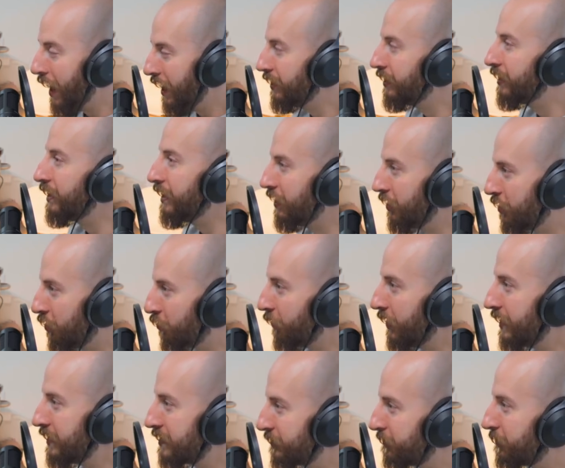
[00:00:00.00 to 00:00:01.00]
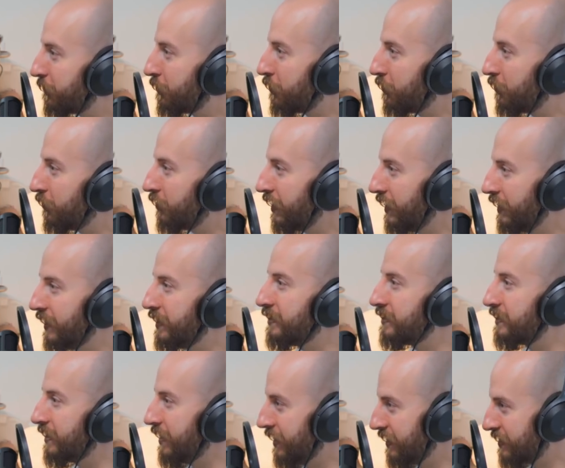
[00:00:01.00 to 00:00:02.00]
I think graceful
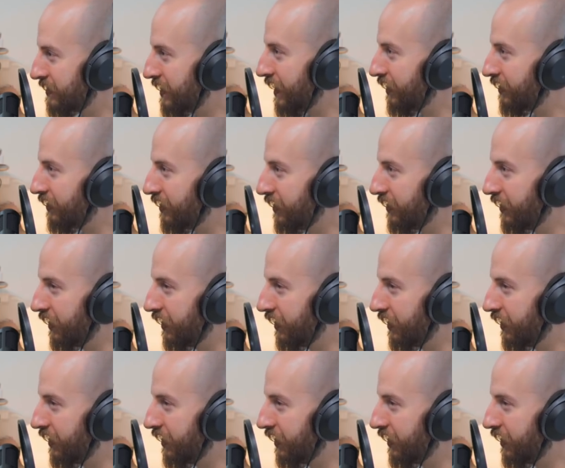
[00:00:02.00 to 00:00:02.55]
is exactly it.